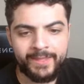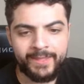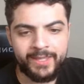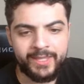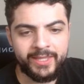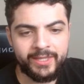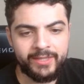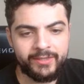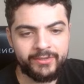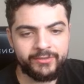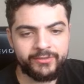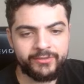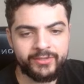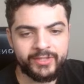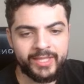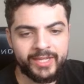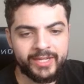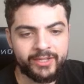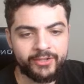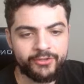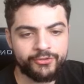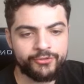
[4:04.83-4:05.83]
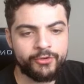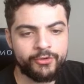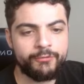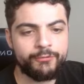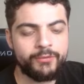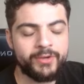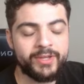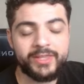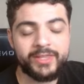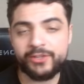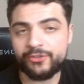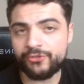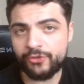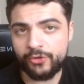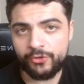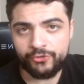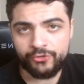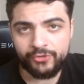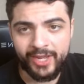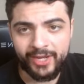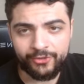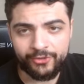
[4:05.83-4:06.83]
is getting a software that
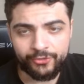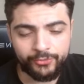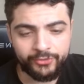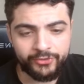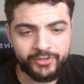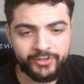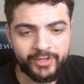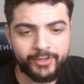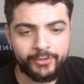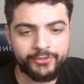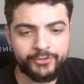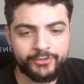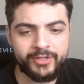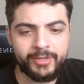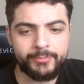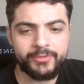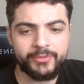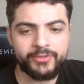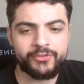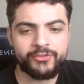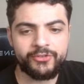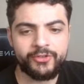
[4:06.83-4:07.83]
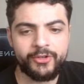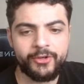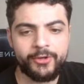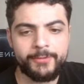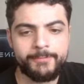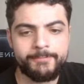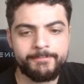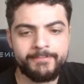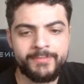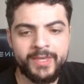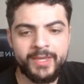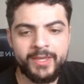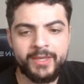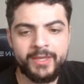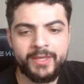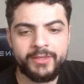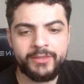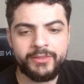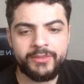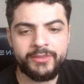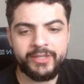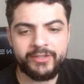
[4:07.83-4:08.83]
shows you actual sales numbers. So
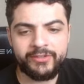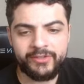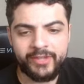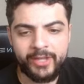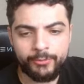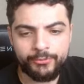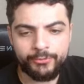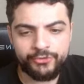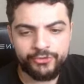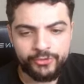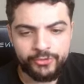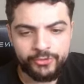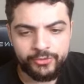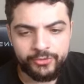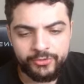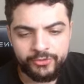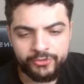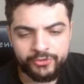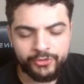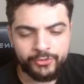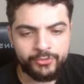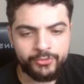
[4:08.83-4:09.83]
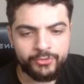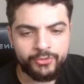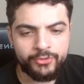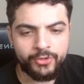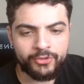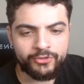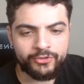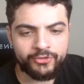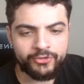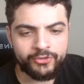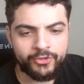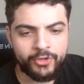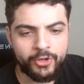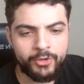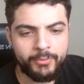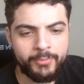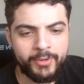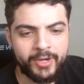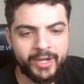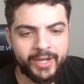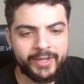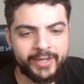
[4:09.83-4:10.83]
this helps you to not just go
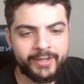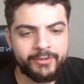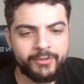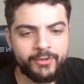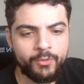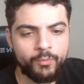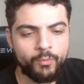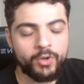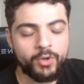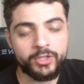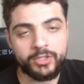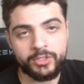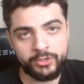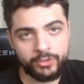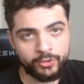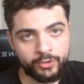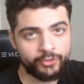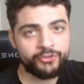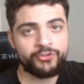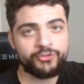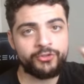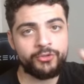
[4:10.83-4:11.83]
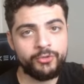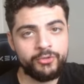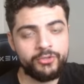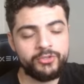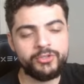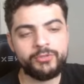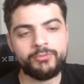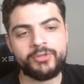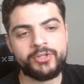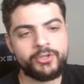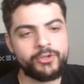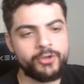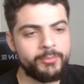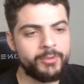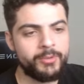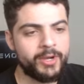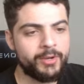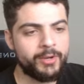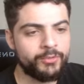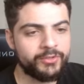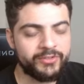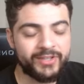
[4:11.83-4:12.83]
by what looks good, you want to go
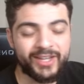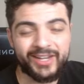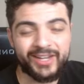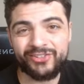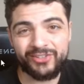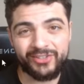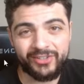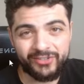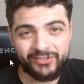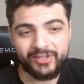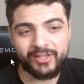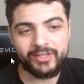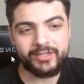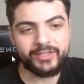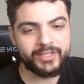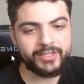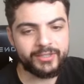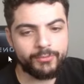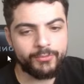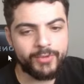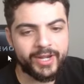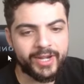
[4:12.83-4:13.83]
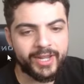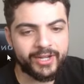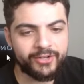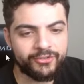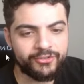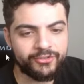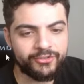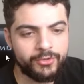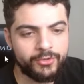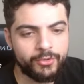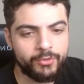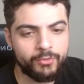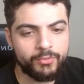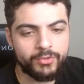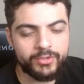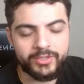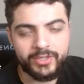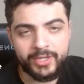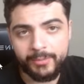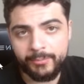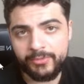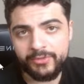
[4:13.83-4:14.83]
by what's actually selling. And the way to actually know
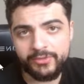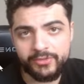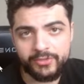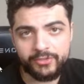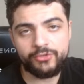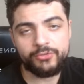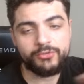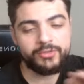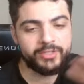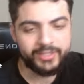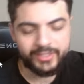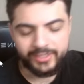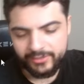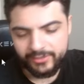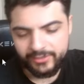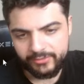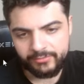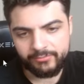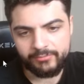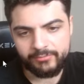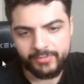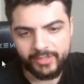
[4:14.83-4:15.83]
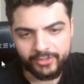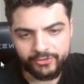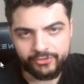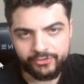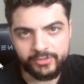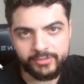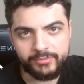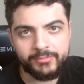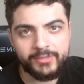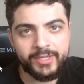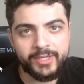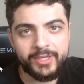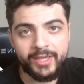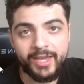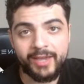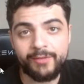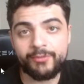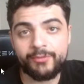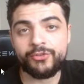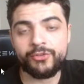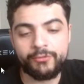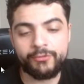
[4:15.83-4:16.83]
what numbers are doing, you need to actually
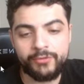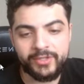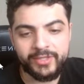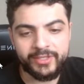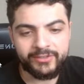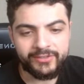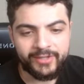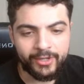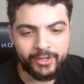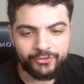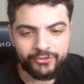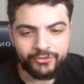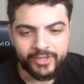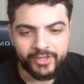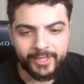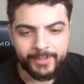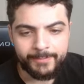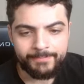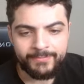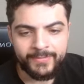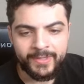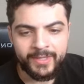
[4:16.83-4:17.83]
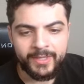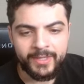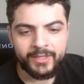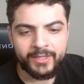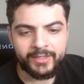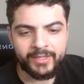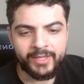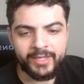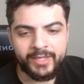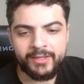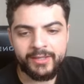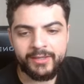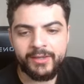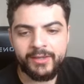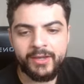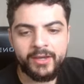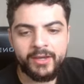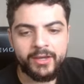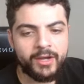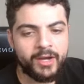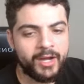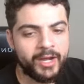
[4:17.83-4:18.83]
have a software that tells you that. Okay,
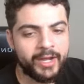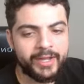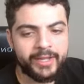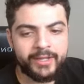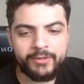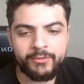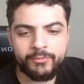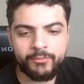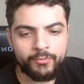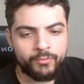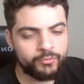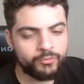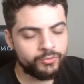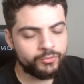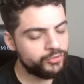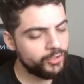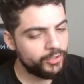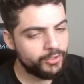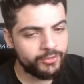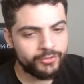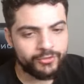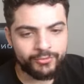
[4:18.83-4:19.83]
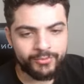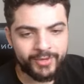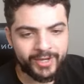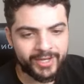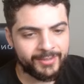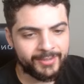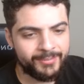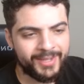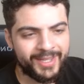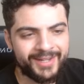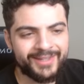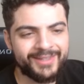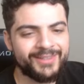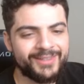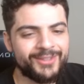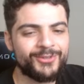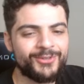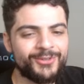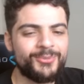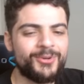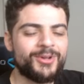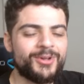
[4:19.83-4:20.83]
I don't recommend, and
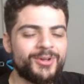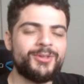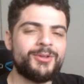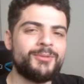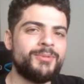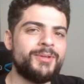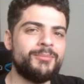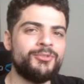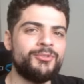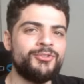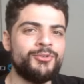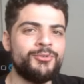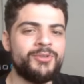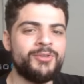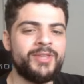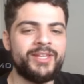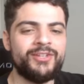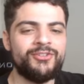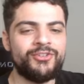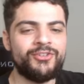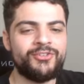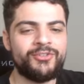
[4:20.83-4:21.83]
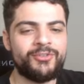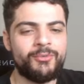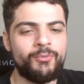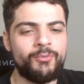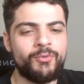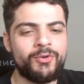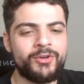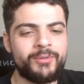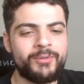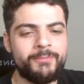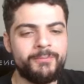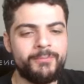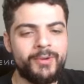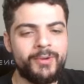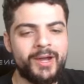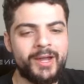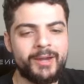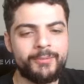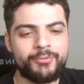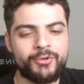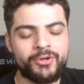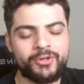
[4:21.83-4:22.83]
this is what a lot of people do, they just want to
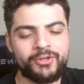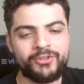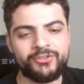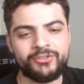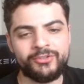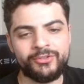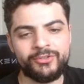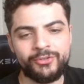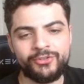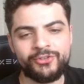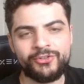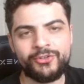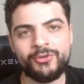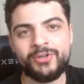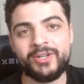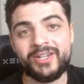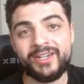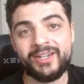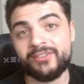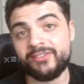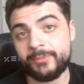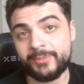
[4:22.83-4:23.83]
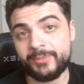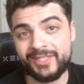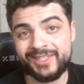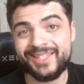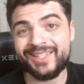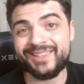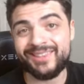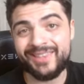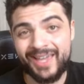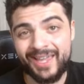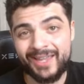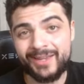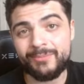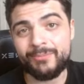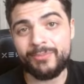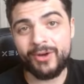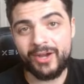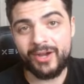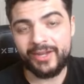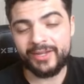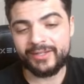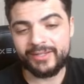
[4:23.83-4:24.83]
buy a product because it looks good and it's something that they'd
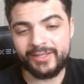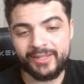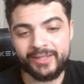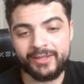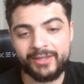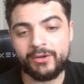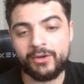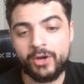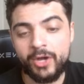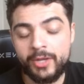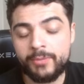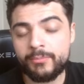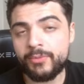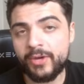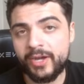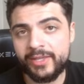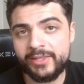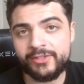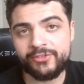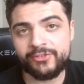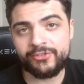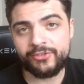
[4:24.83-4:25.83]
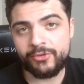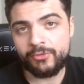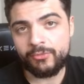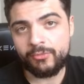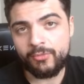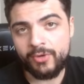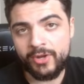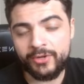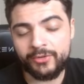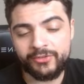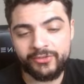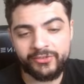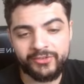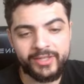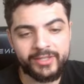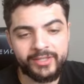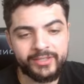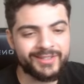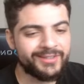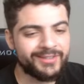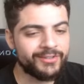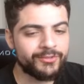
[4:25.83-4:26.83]
buy. Okay, oh, I'd buy this, so why not
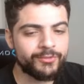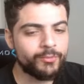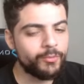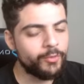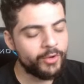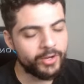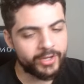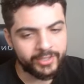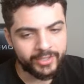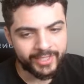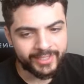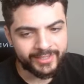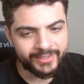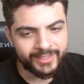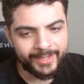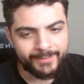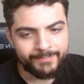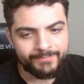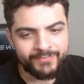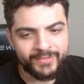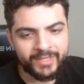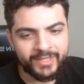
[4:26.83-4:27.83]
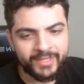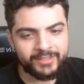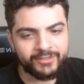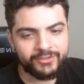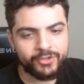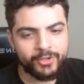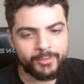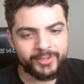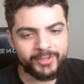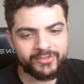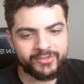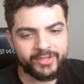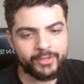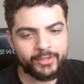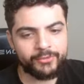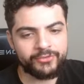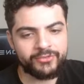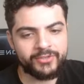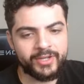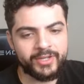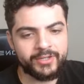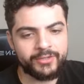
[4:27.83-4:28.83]
sell it? It doesn't work like that. You need to go by
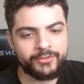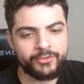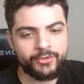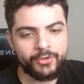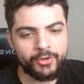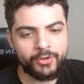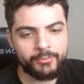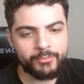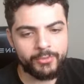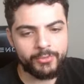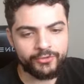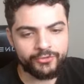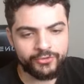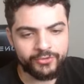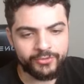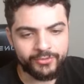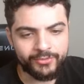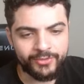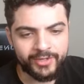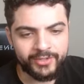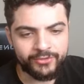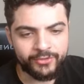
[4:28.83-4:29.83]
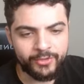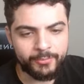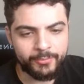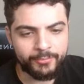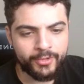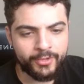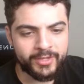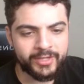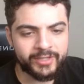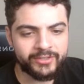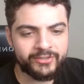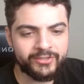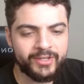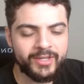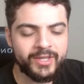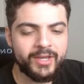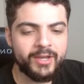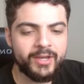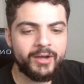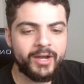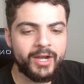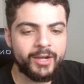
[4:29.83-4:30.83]
sales data, not emotions, right? So product,
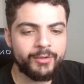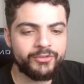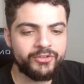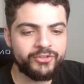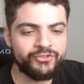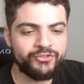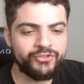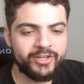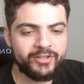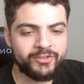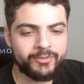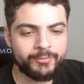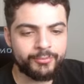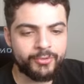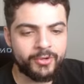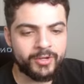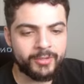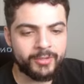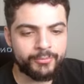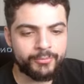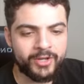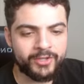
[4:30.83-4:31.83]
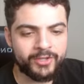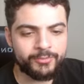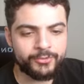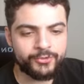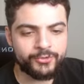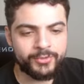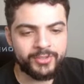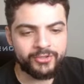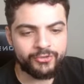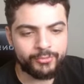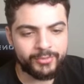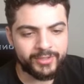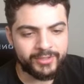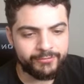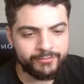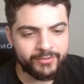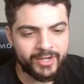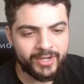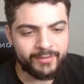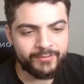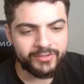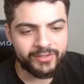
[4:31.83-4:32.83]
I would suggest a product price between
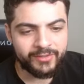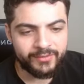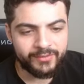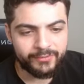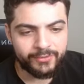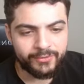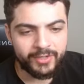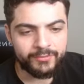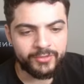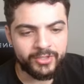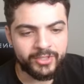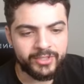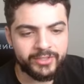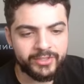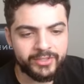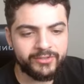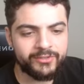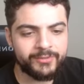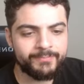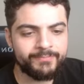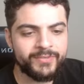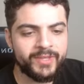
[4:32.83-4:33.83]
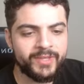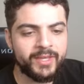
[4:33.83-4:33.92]
$25 and $75.